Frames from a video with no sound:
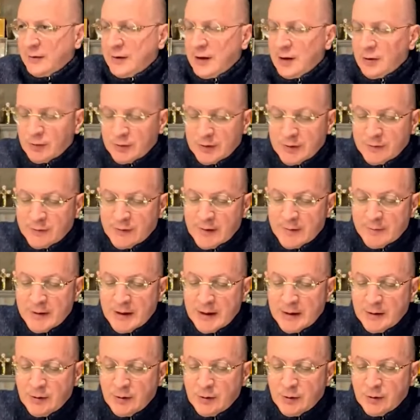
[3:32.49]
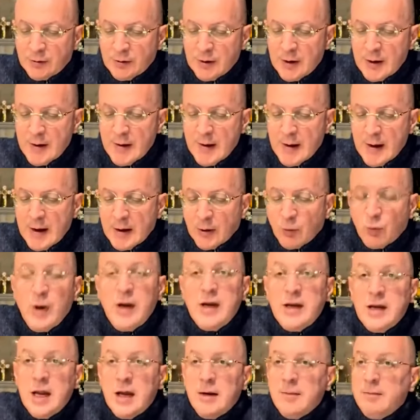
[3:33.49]
I would speak of a surreal
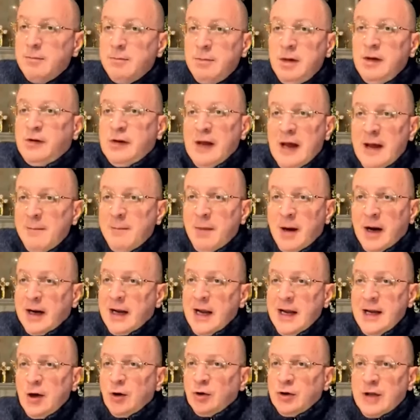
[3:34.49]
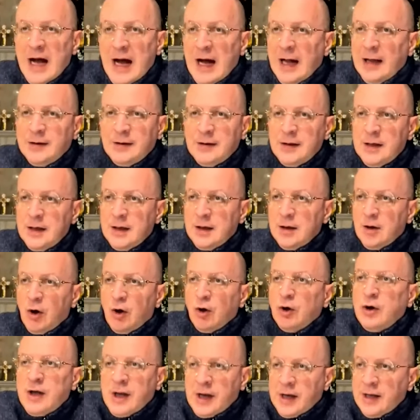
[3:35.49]
situation in Catholicism, Roman
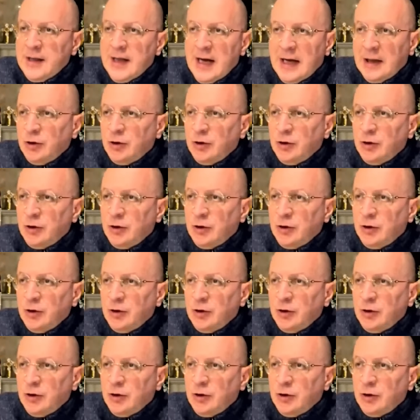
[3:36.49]
Catholicism,